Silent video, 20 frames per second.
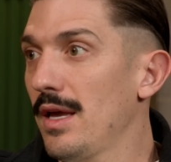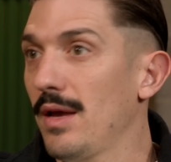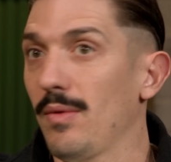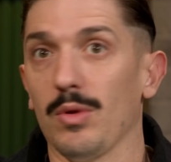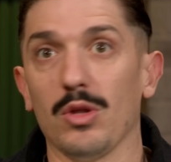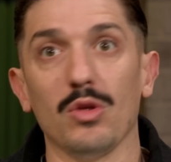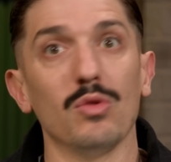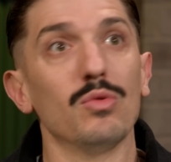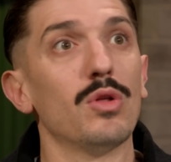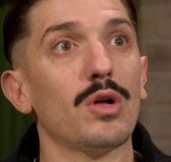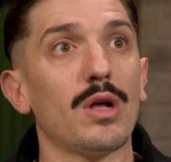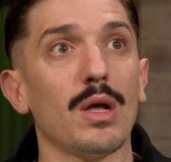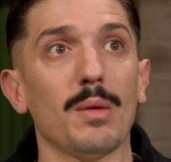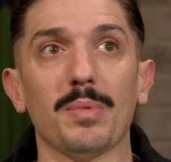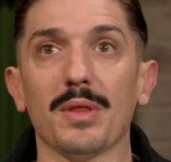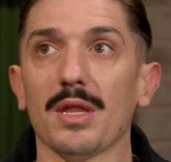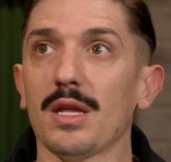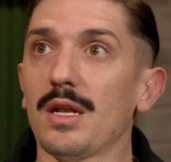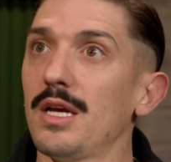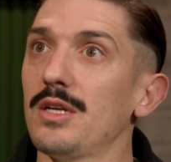And when you look up
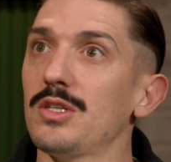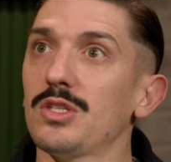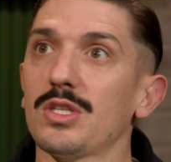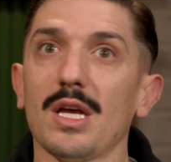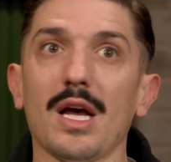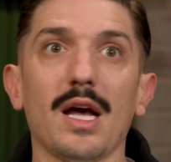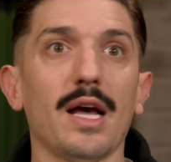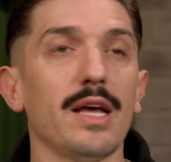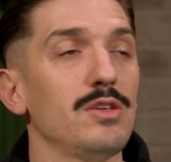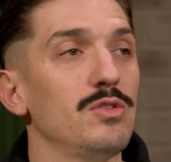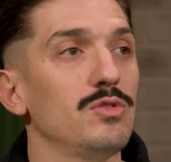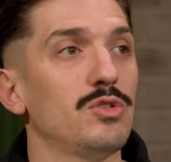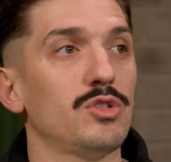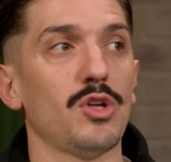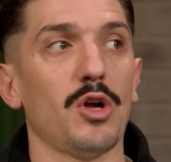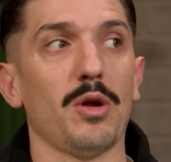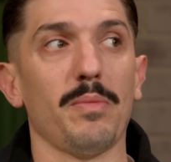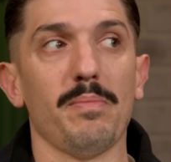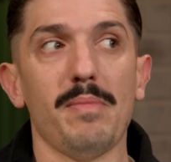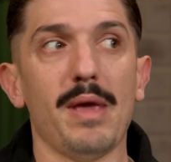in the night sky, you
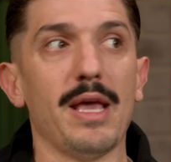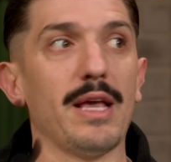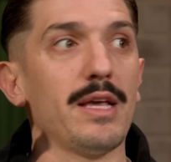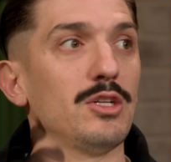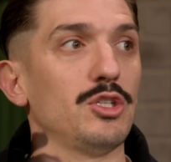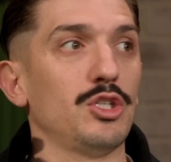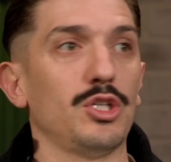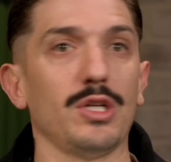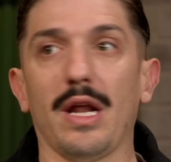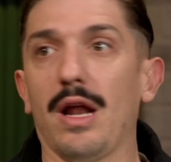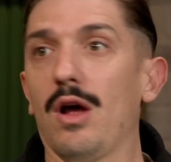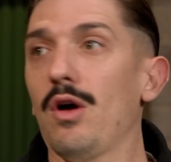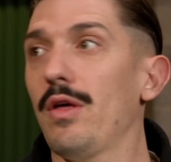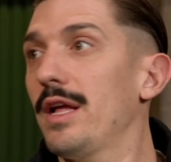start making shit out.